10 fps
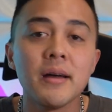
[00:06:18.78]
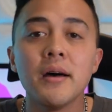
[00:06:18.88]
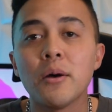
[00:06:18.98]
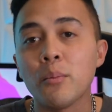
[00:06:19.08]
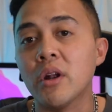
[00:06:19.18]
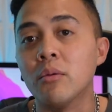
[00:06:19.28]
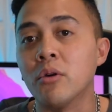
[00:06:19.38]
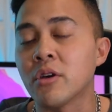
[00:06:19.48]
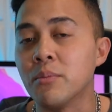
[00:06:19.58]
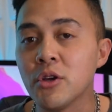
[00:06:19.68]
minimal
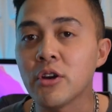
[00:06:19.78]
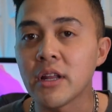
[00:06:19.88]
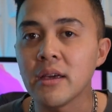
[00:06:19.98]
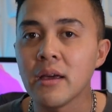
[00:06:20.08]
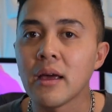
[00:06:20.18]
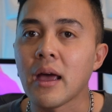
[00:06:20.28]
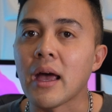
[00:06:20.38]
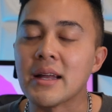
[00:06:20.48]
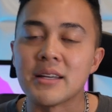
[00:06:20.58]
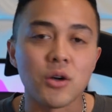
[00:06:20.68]
community,
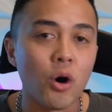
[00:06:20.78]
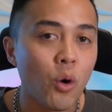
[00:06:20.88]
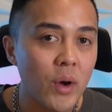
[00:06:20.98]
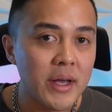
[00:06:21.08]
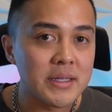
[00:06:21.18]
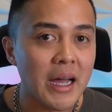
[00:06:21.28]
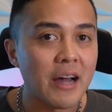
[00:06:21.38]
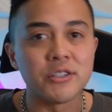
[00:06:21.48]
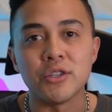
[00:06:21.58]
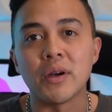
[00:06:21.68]
and as always,
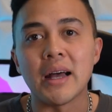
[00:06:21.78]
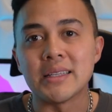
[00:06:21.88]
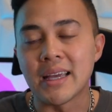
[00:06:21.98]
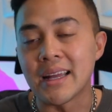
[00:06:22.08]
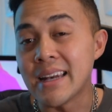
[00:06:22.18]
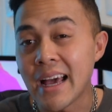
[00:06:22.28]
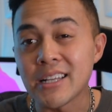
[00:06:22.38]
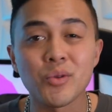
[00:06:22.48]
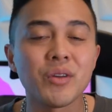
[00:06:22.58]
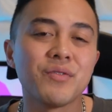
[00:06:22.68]
I'll see you guys again
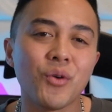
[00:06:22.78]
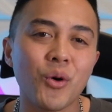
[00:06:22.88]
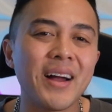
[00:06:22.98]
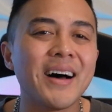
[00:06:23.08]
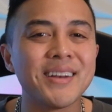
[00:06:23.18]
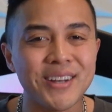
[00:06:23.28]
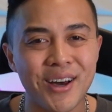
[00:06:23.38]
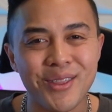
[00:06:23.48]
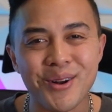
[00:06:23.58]
next week for another